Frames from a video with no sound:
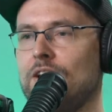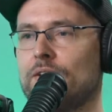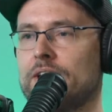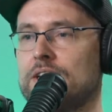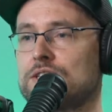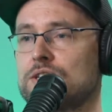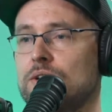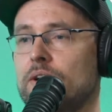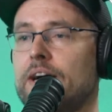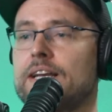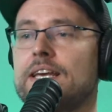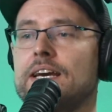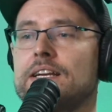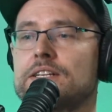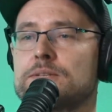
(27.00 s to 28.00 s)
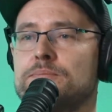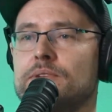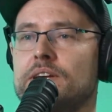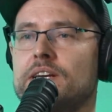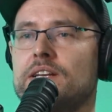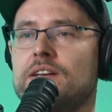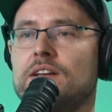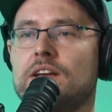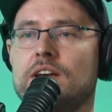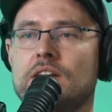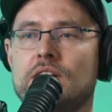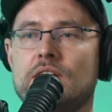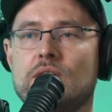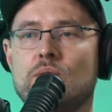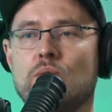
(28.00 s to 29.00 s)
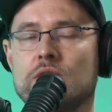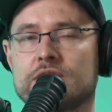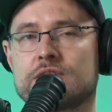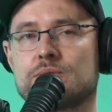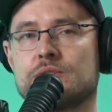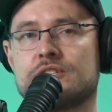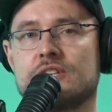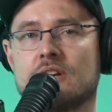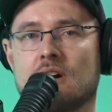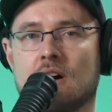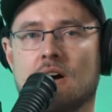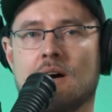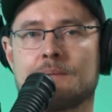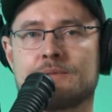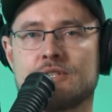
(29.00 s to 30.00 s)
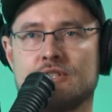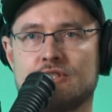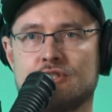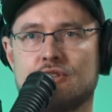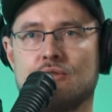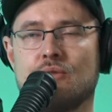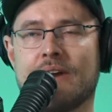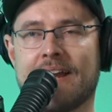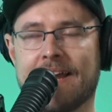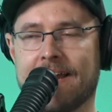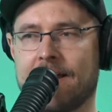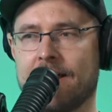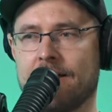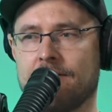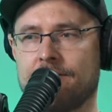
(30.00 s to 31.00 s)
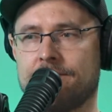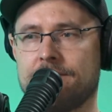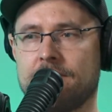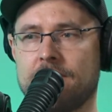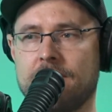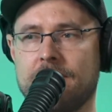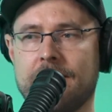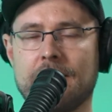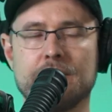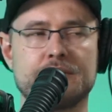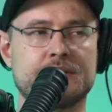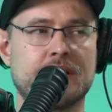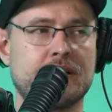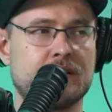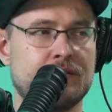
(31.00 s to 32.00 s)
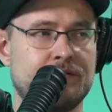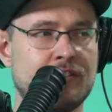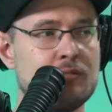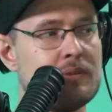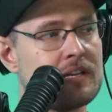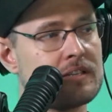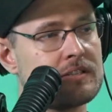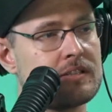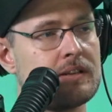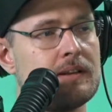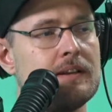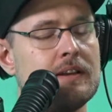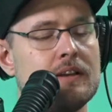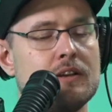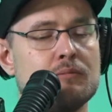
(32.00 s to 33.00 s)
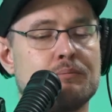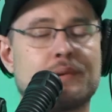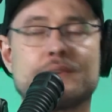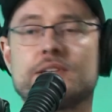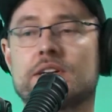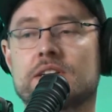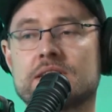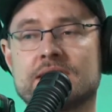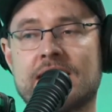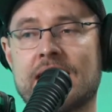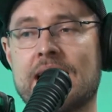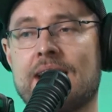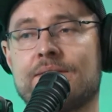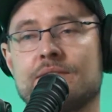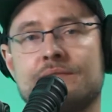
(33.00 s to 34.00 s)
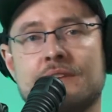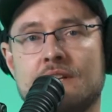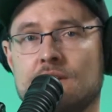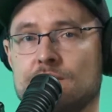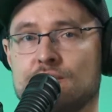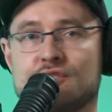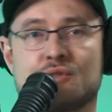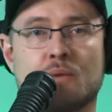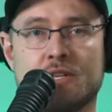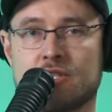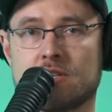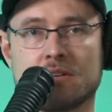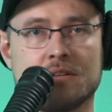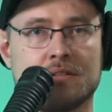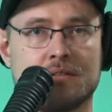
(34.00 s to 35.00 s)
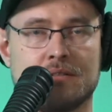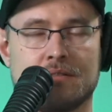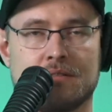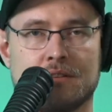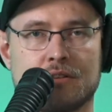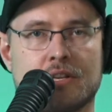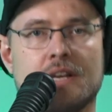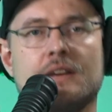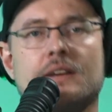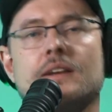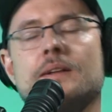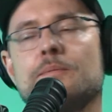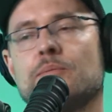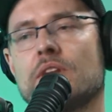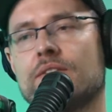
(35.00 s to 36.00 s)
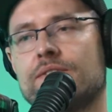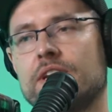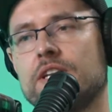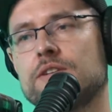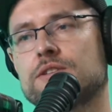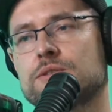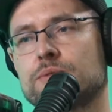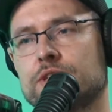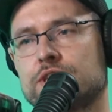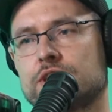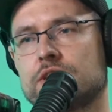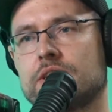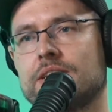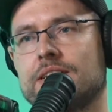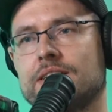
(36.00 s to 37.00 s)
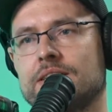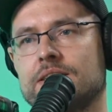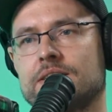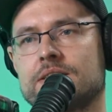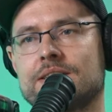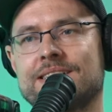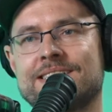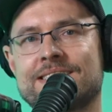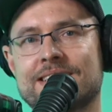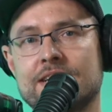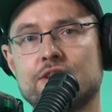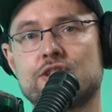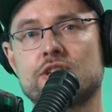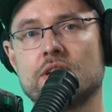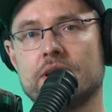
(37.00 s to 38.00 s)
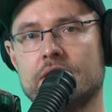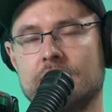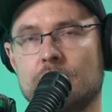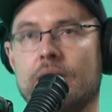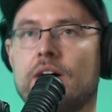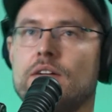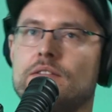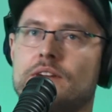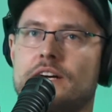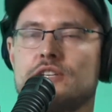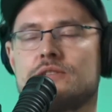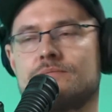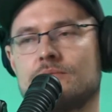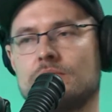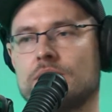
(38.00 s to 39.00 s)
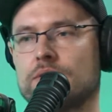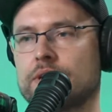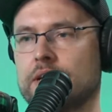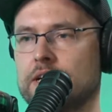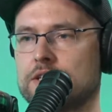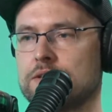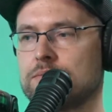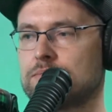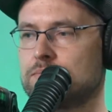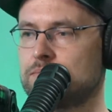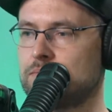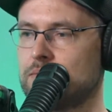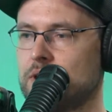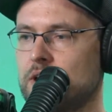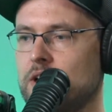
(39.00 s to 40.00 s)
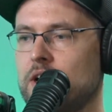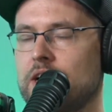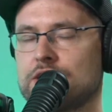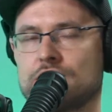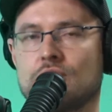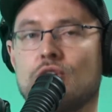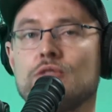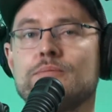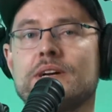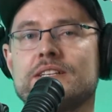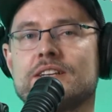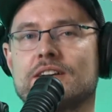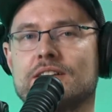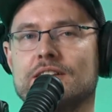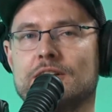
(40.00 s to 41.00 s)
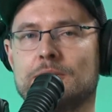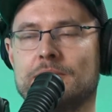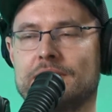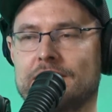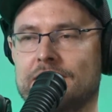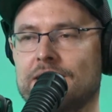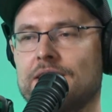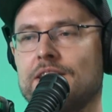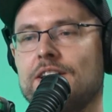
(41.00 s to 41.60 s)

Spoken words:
Okay, so I can't explain what switching options you have outside of vMix. BirdDog doesn't have a video switcher, okay? A video switcher is essentially, well, I should hold my tongue a little bit there.